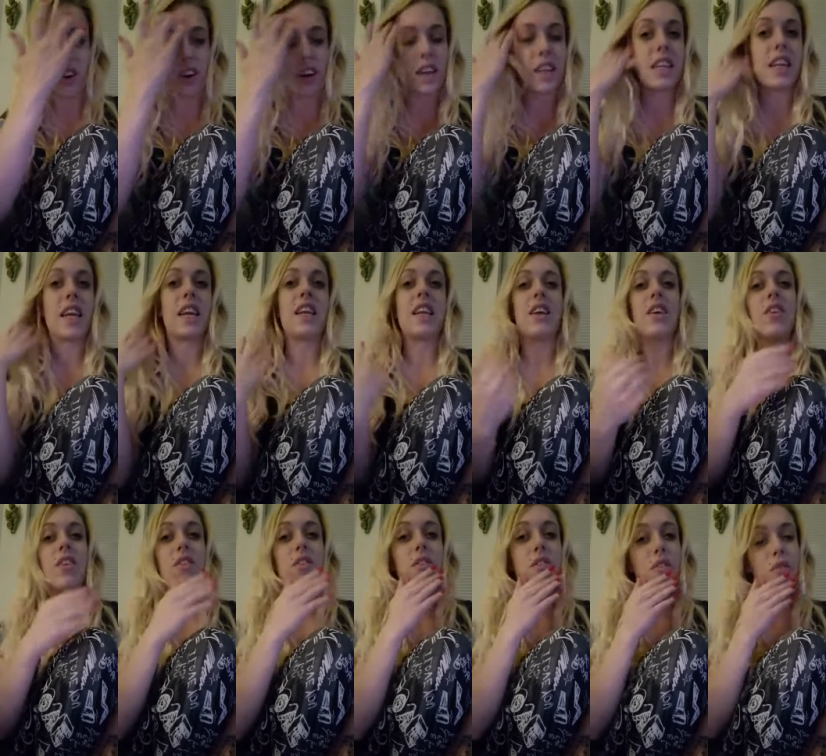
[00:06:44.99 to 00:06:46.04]
or
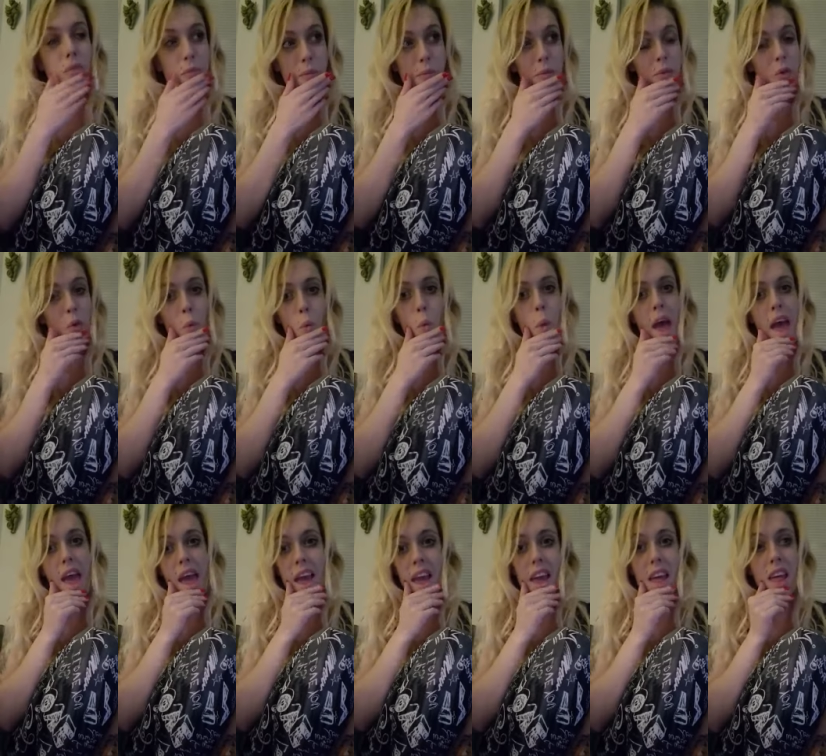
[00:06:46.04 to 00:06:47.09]
addictive
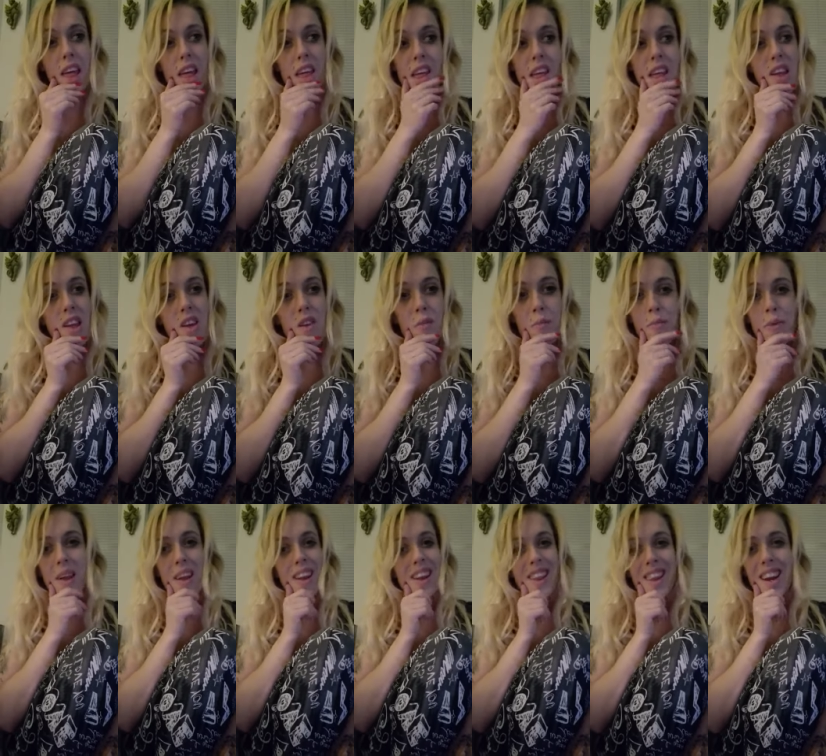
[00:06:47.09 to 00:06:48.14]
way,
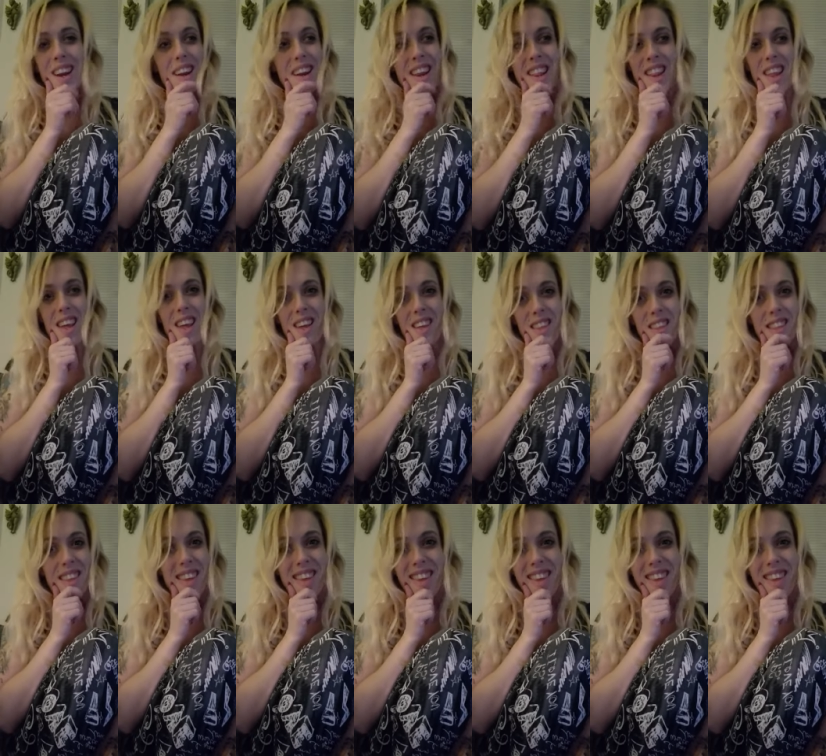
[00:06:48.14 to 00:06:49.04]
but it's not a disease.